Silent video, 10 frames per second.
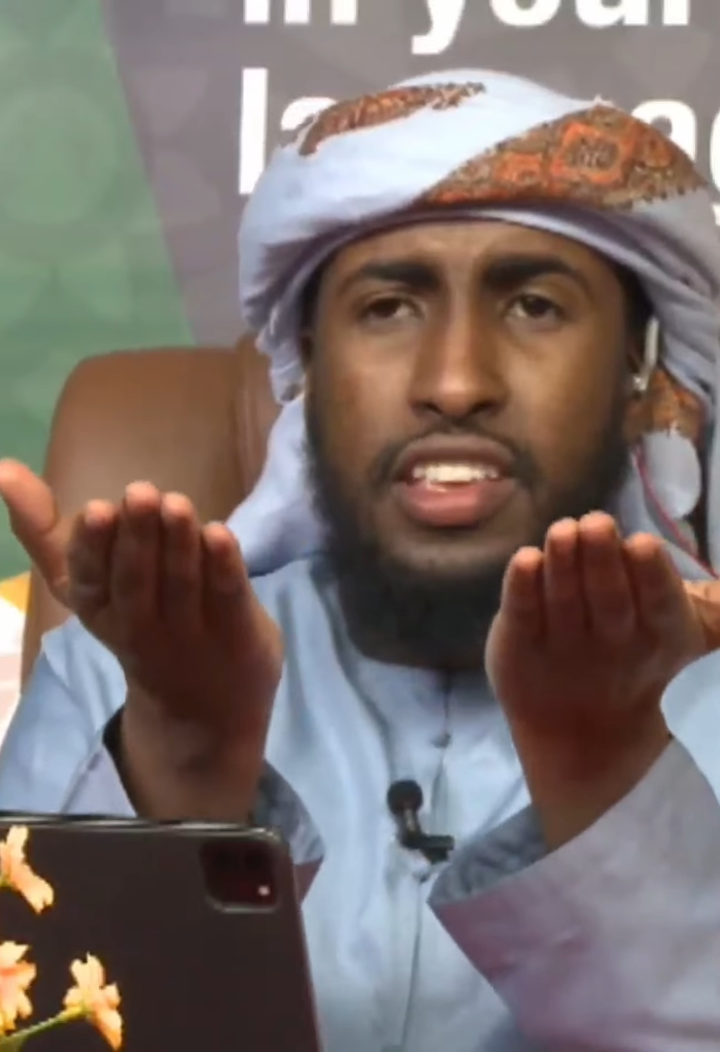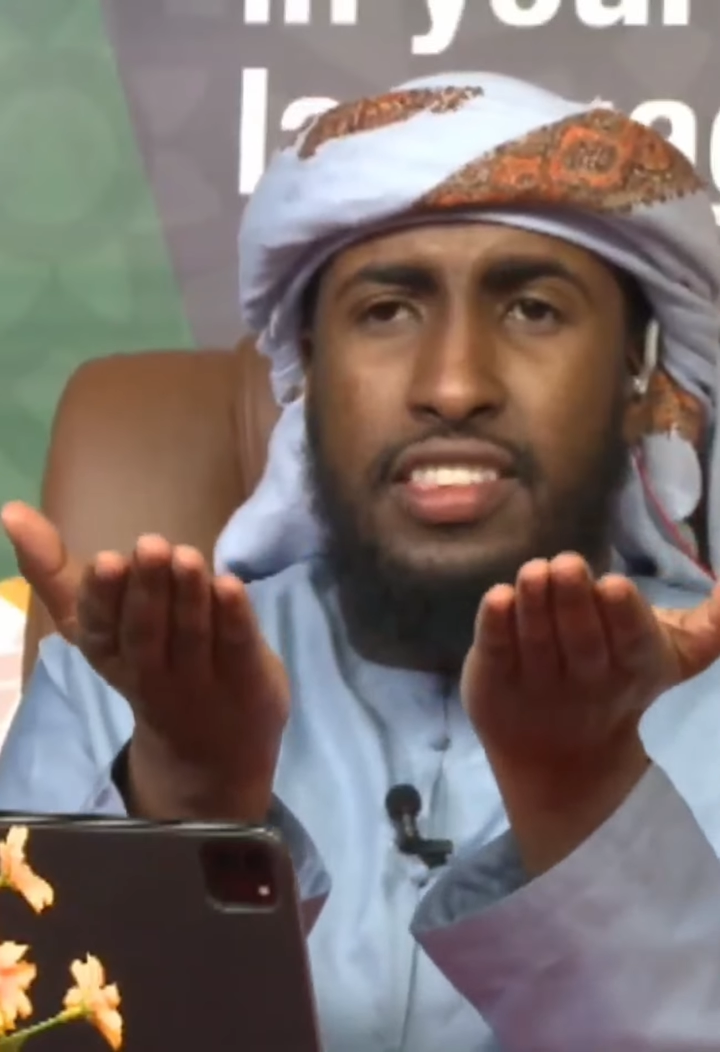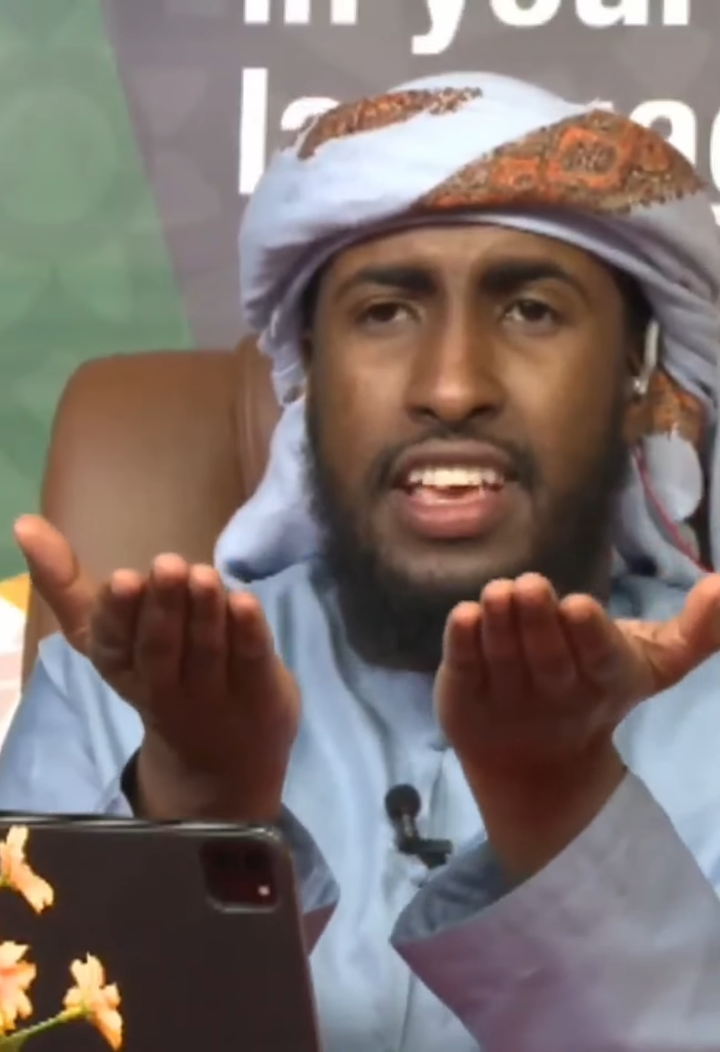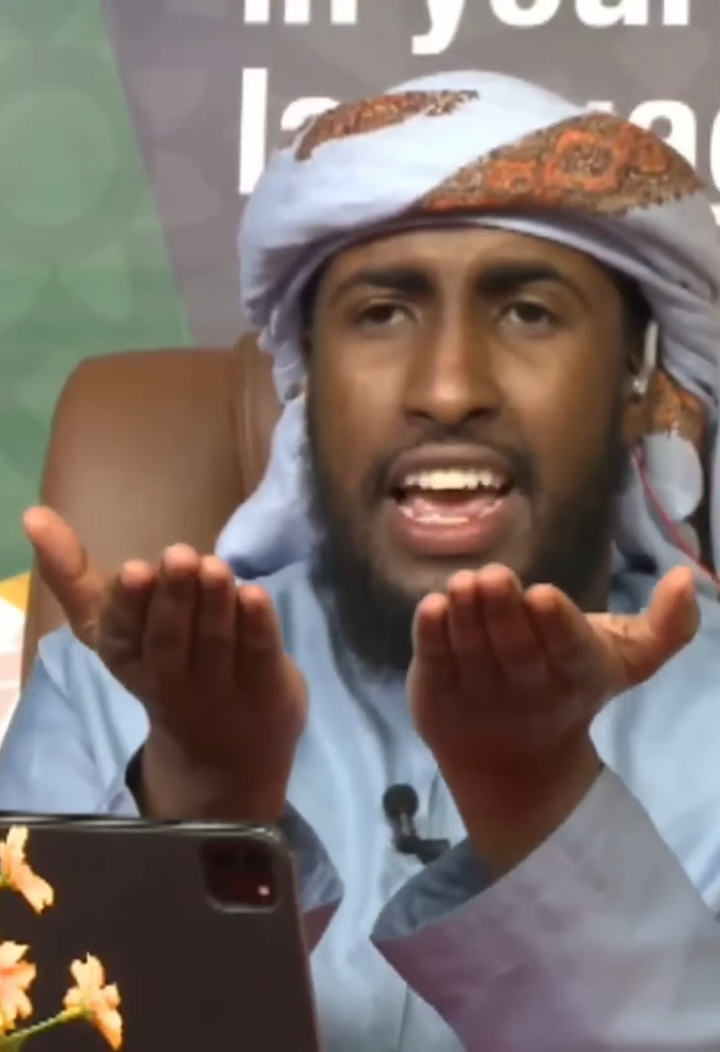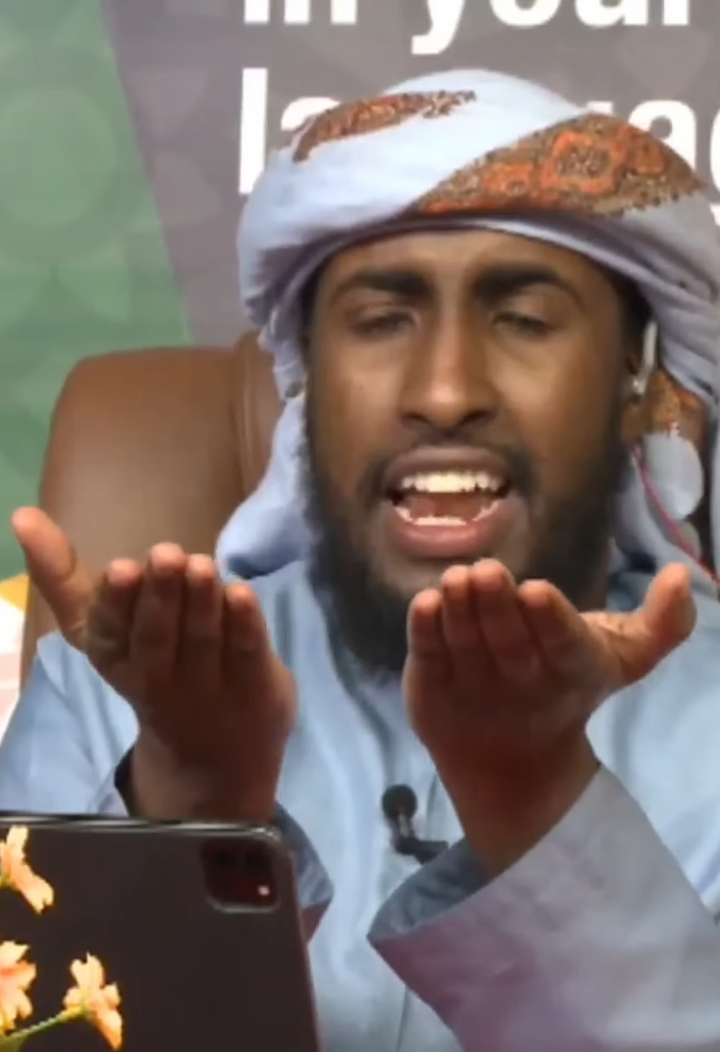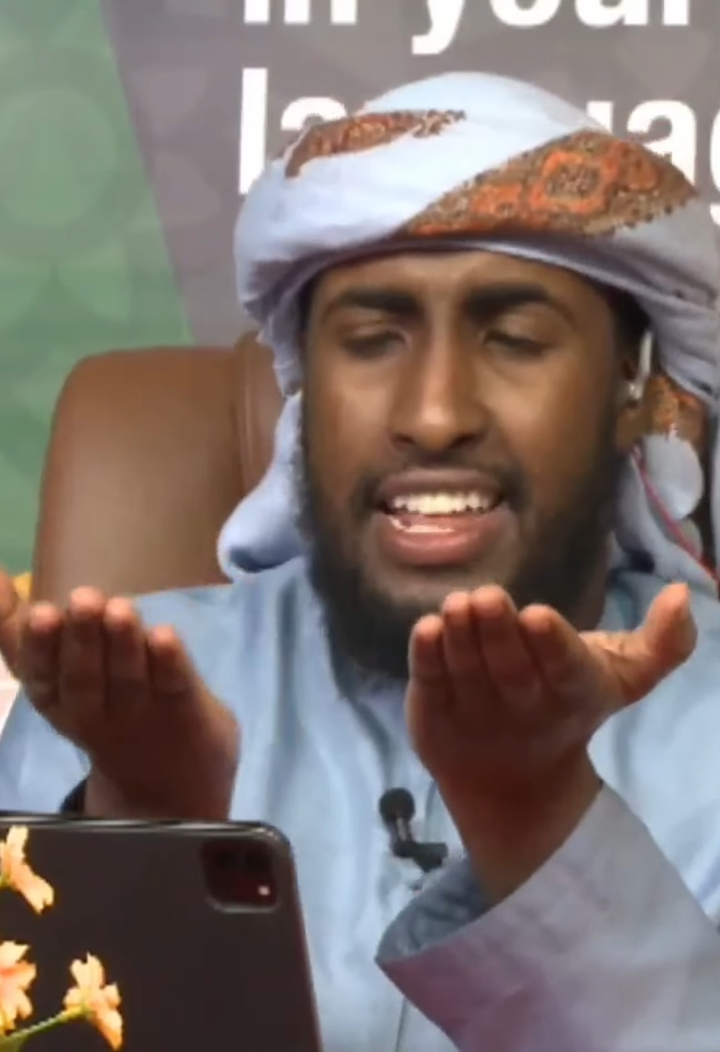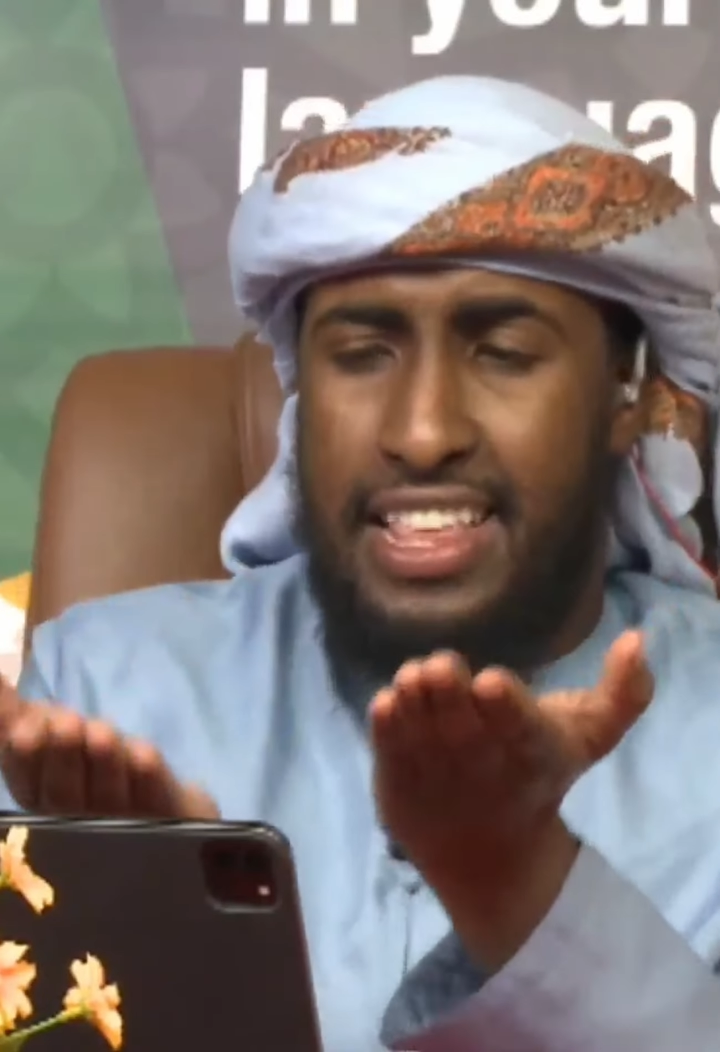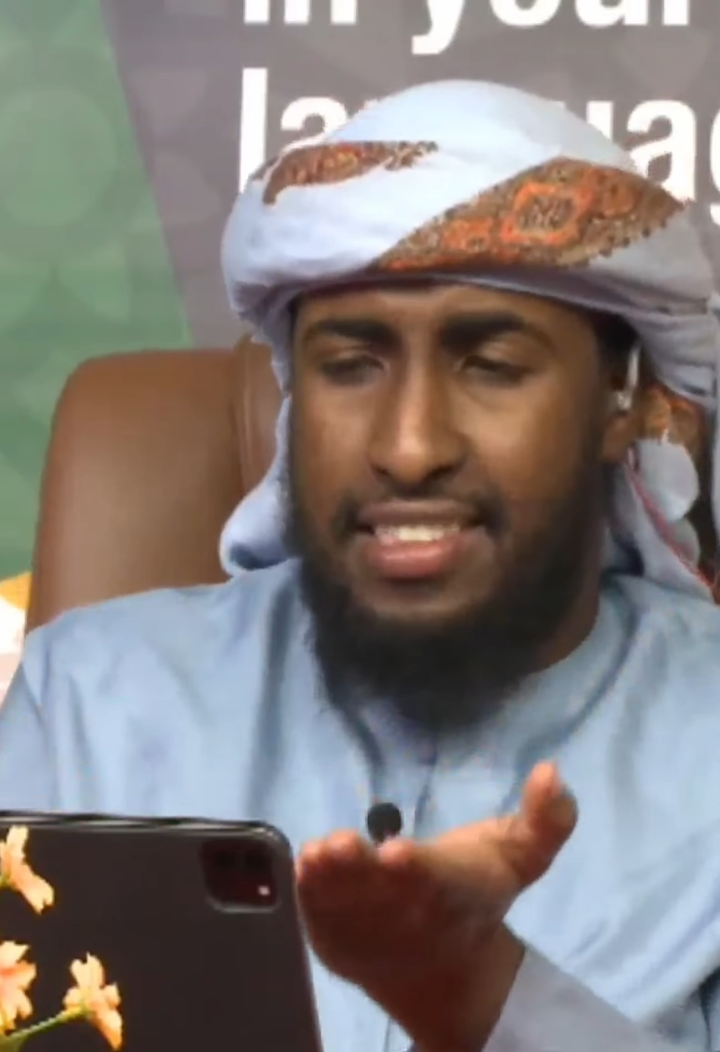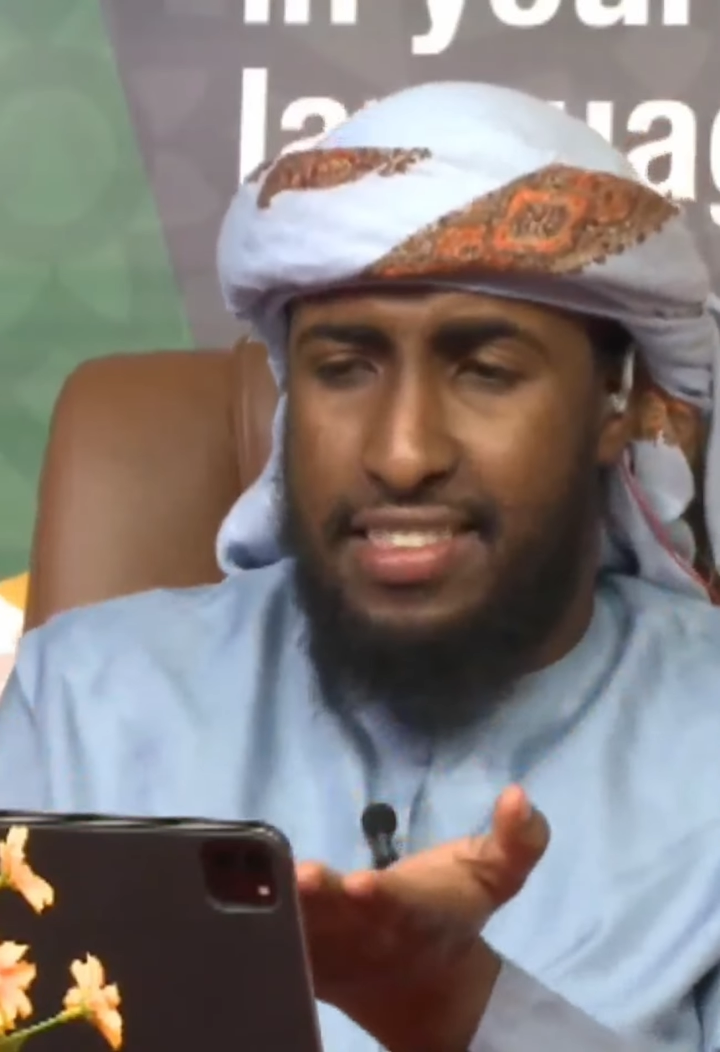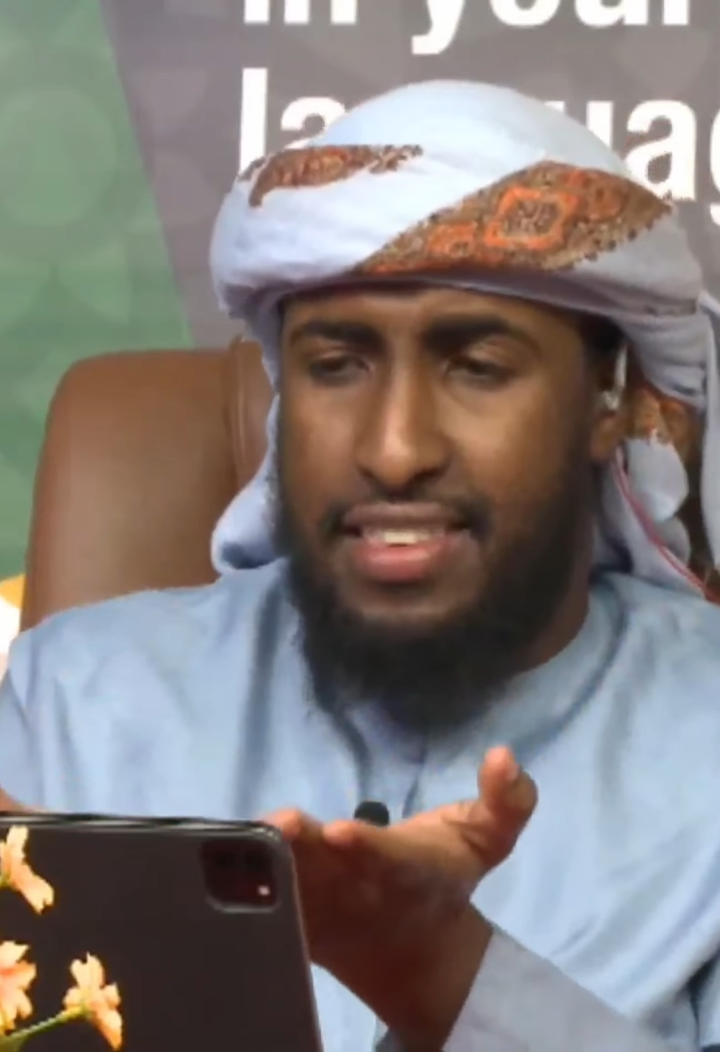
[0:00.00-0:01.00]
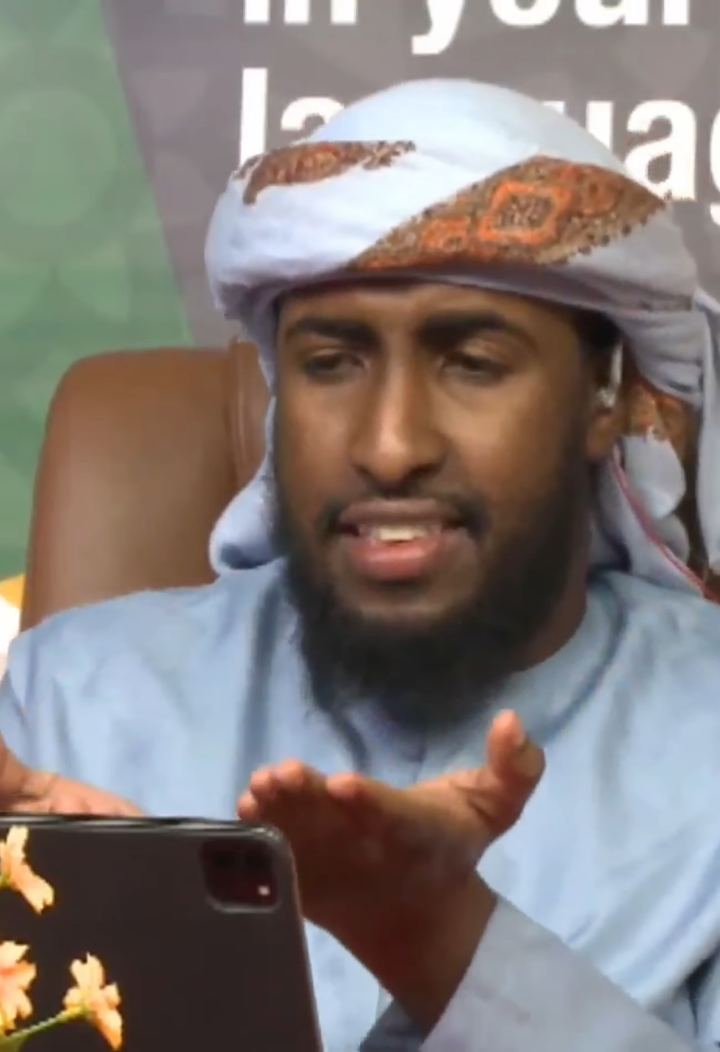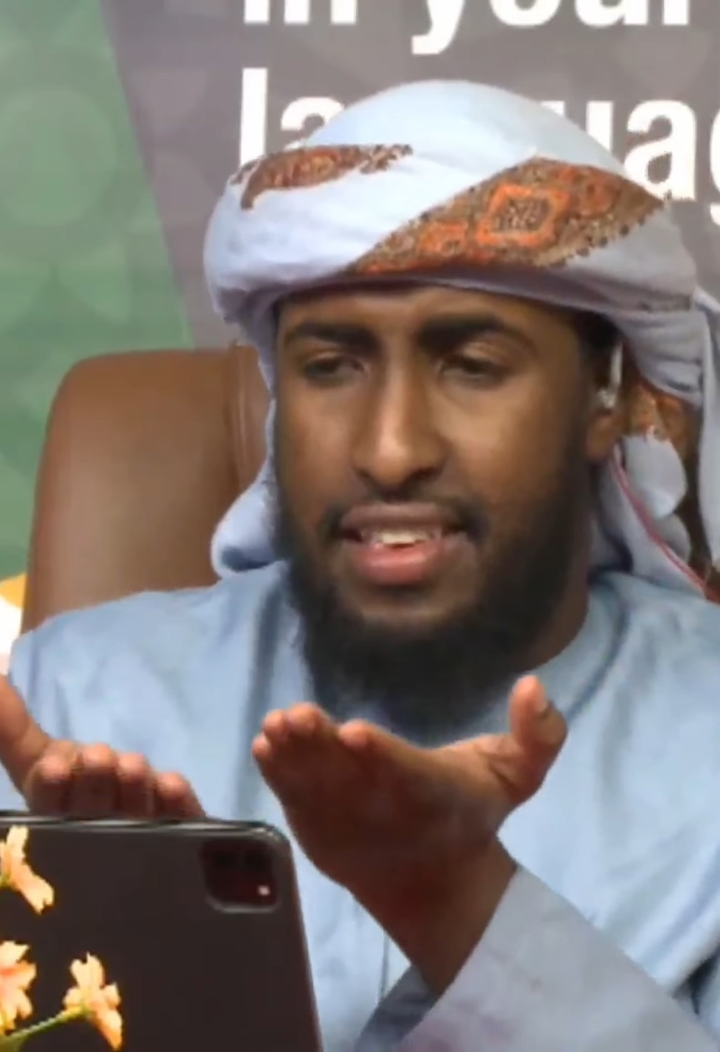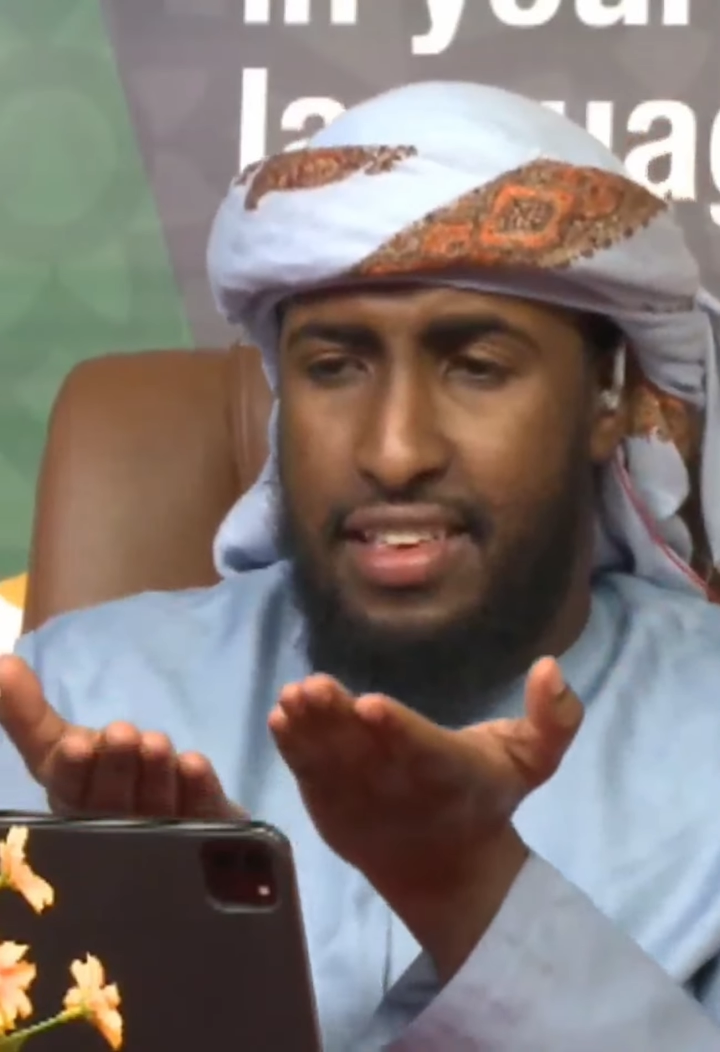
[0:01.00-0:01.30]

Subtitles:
the sky like this.